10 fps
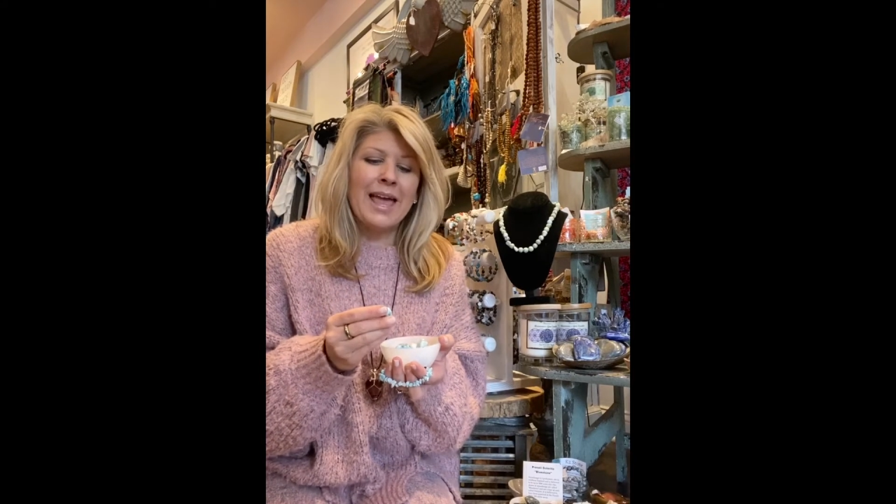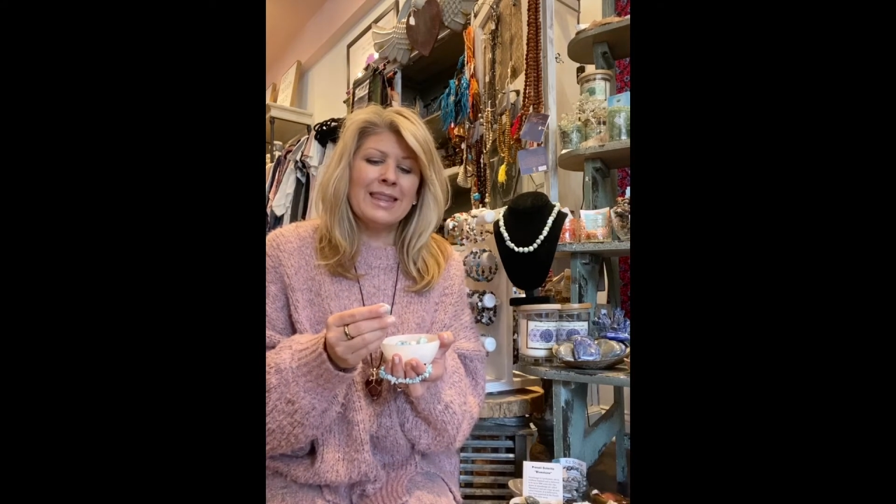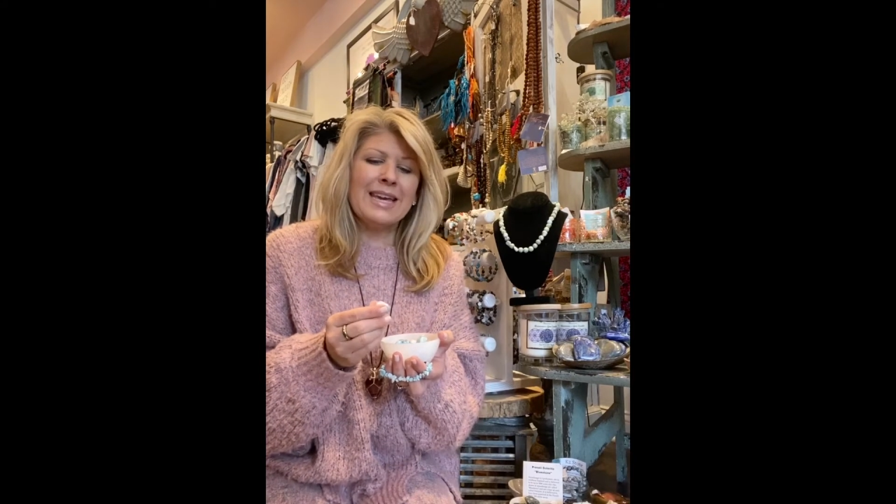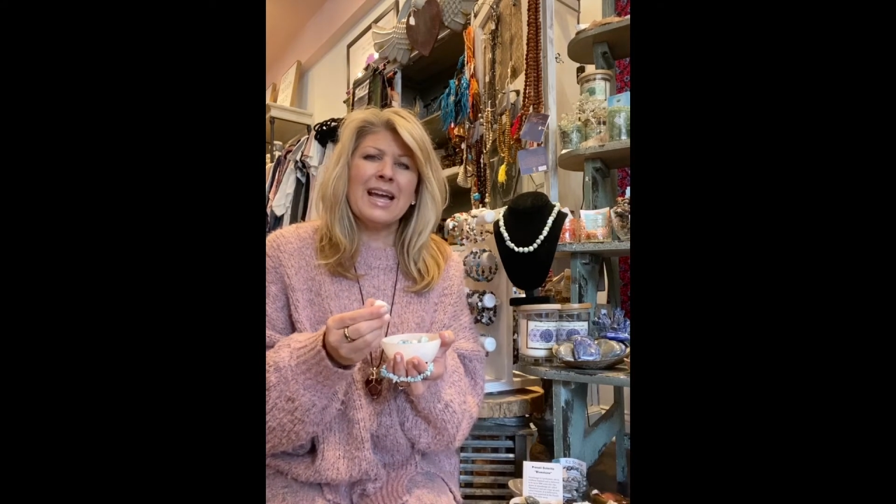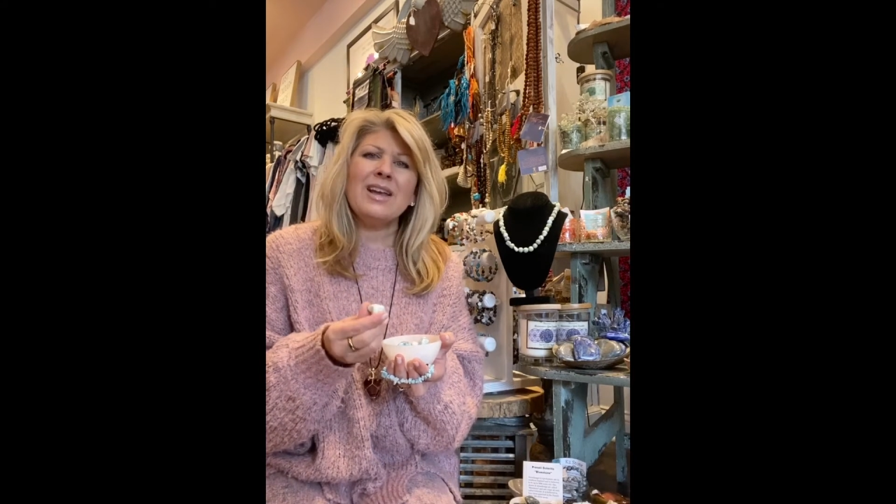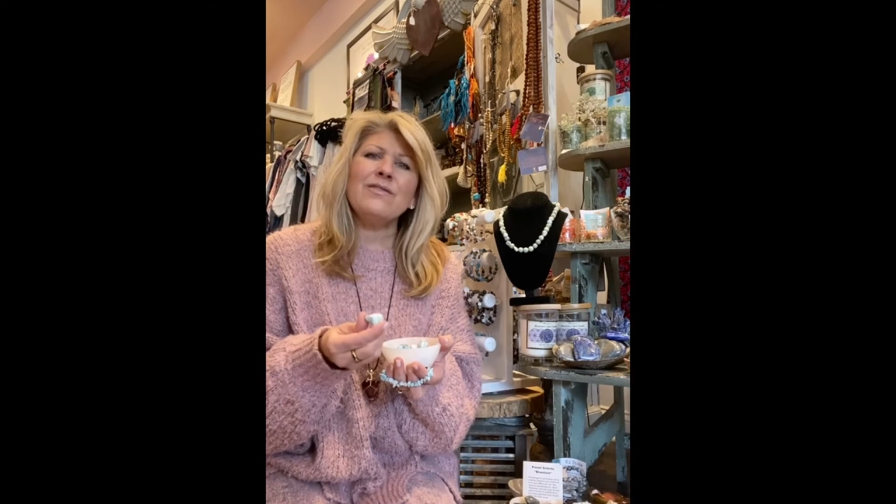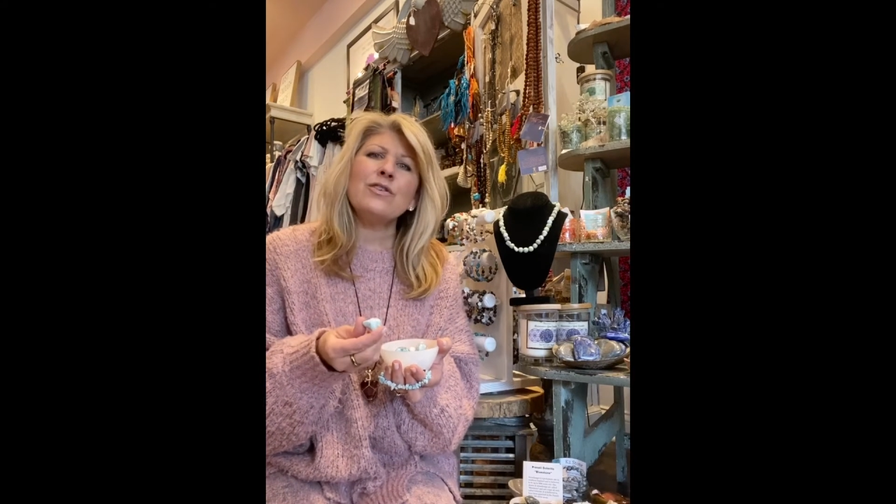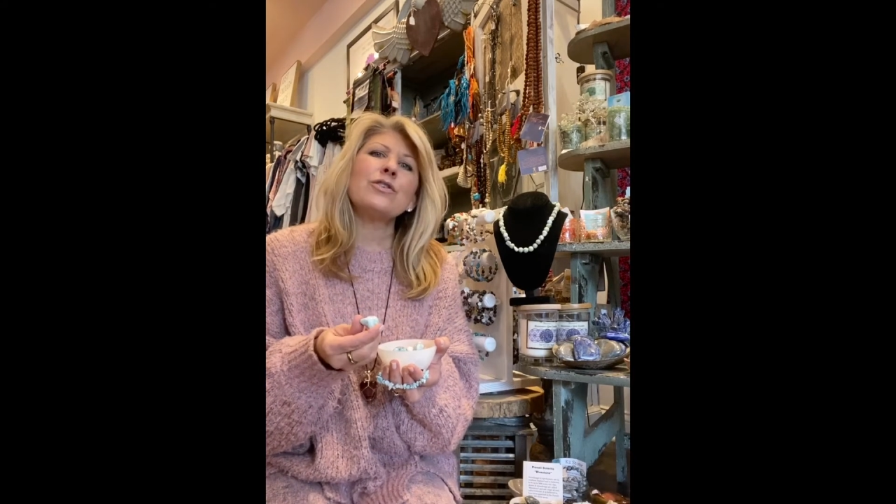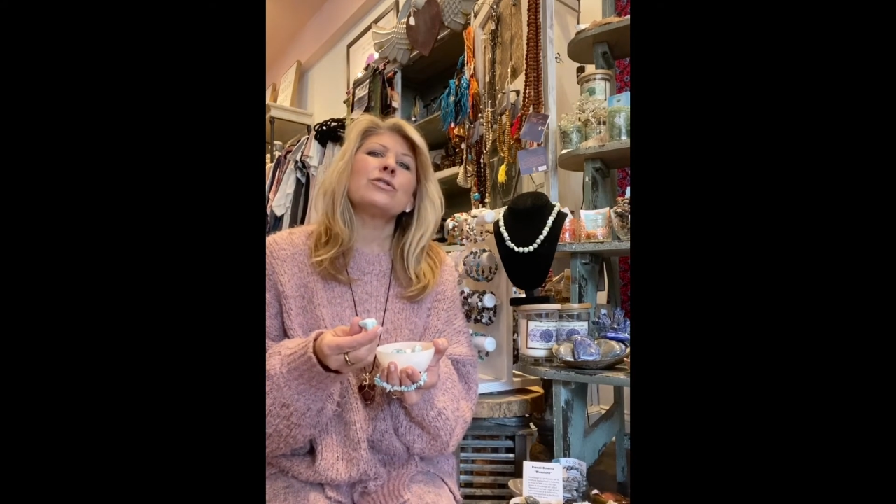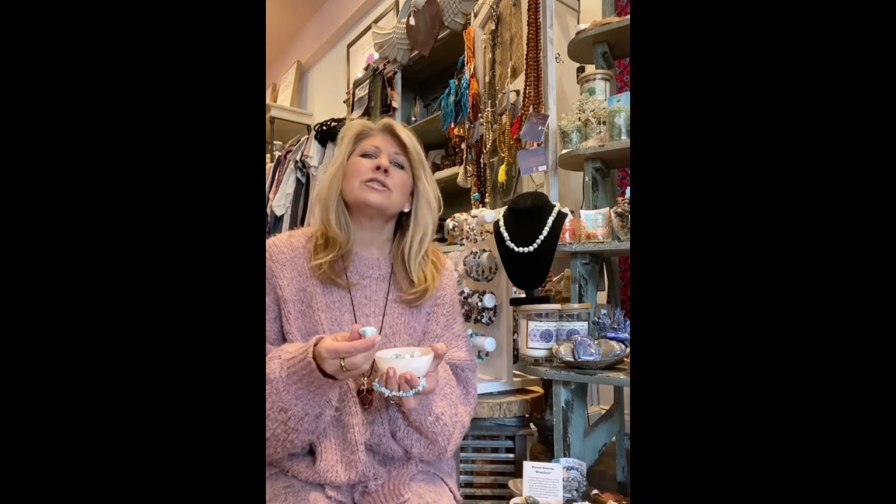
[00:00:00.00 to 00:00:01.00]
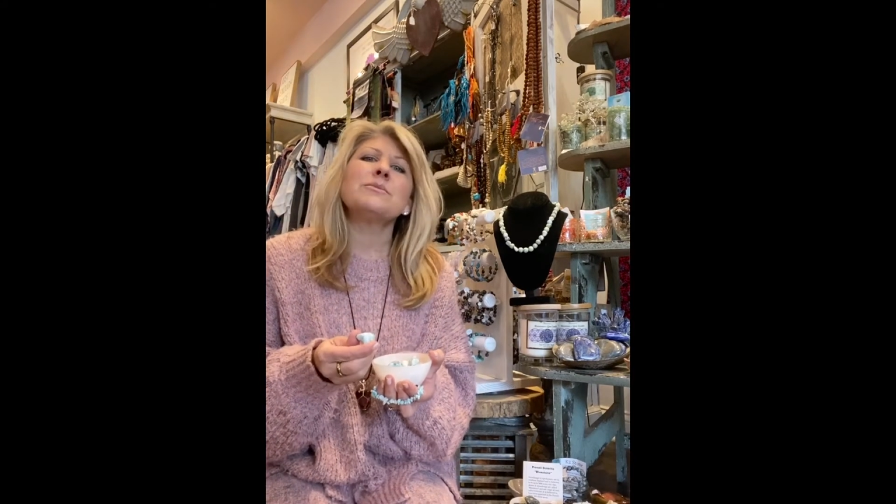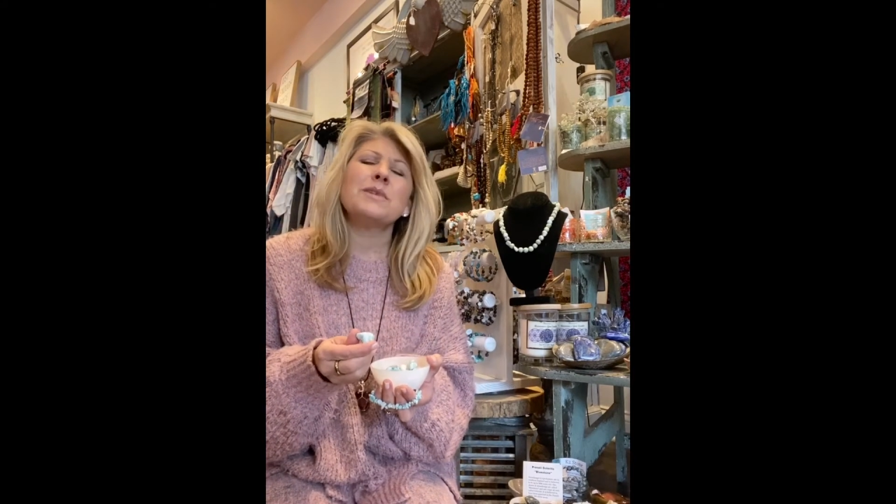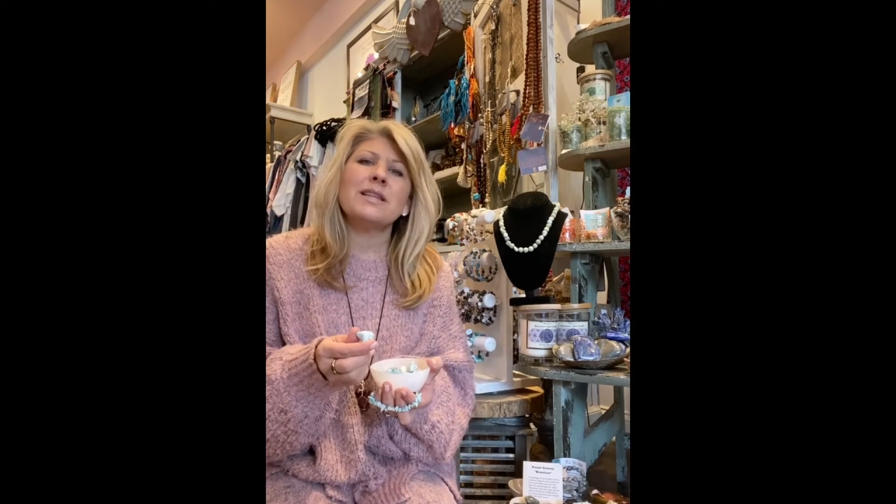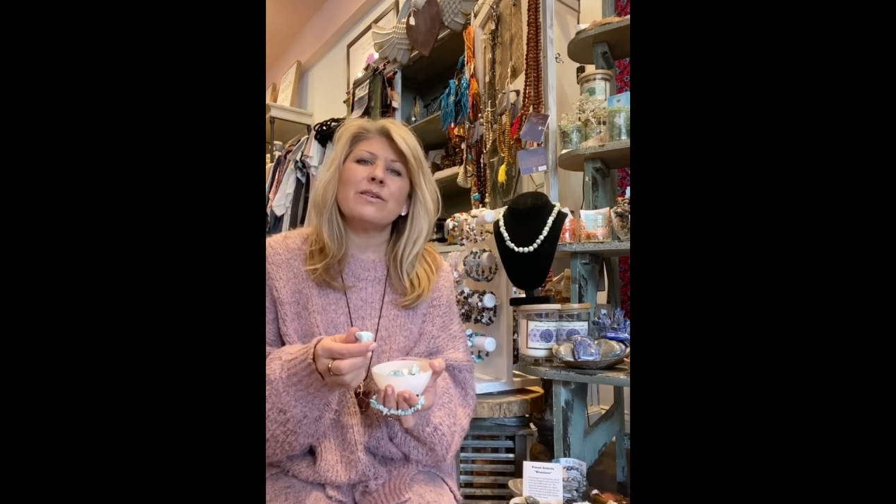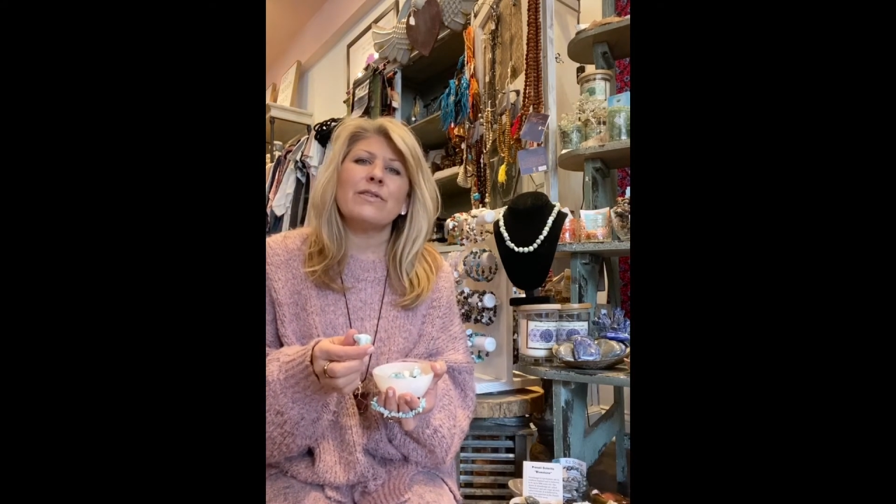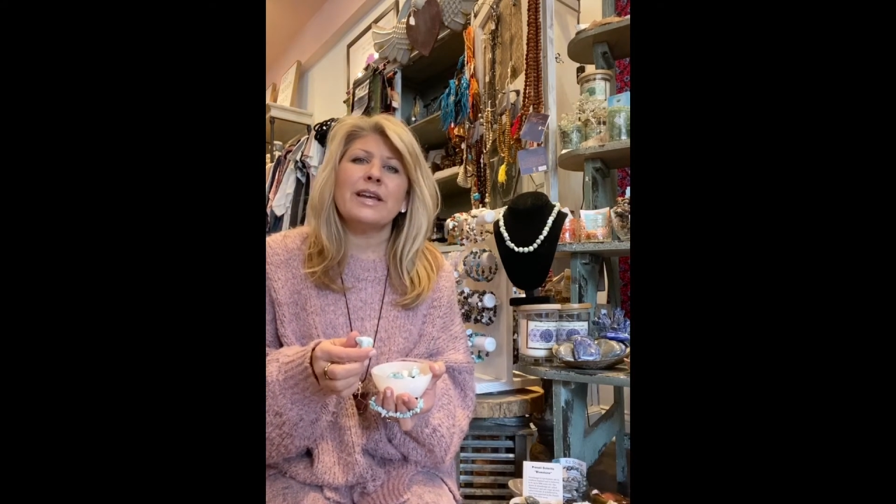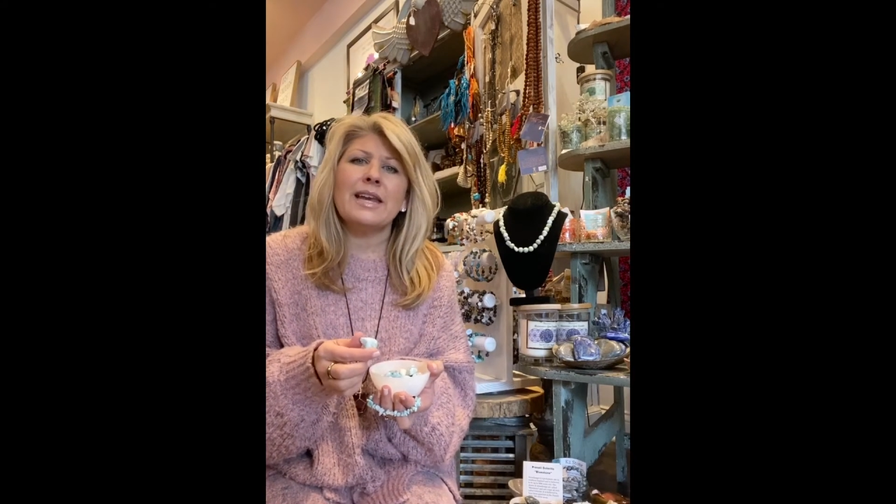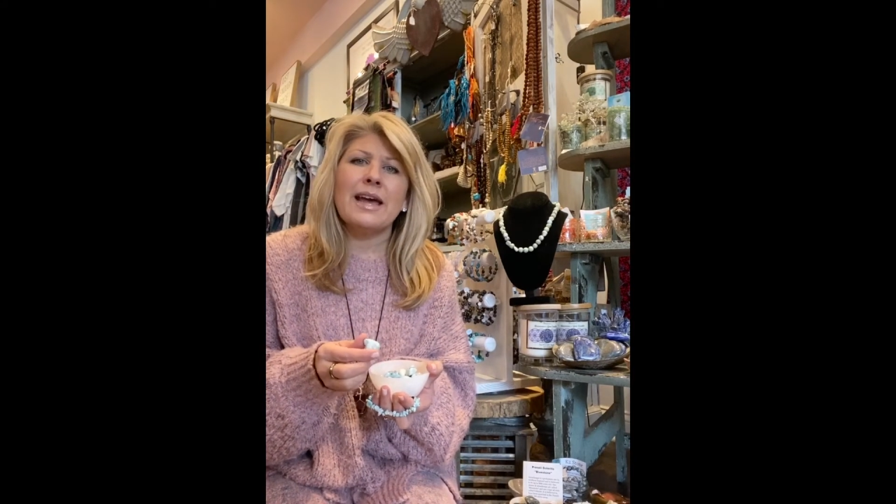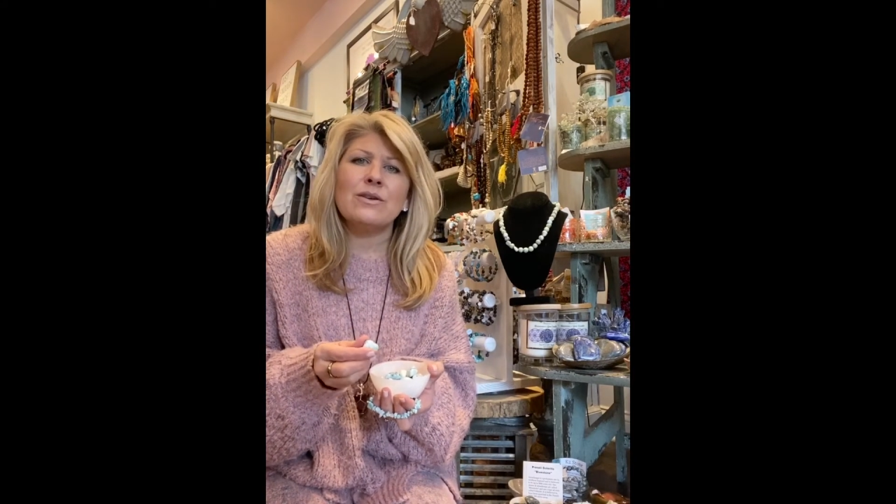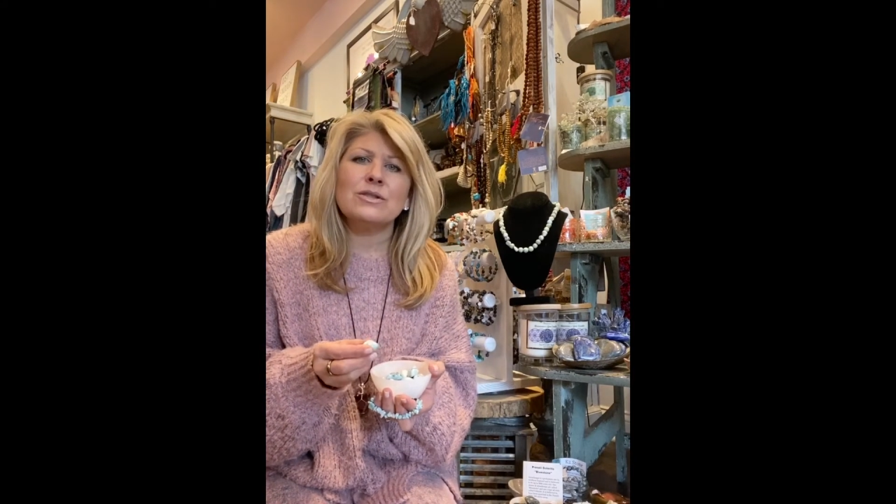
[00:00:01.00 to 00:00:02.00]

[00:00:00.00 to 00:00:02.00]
And that kind of occurred to me that right now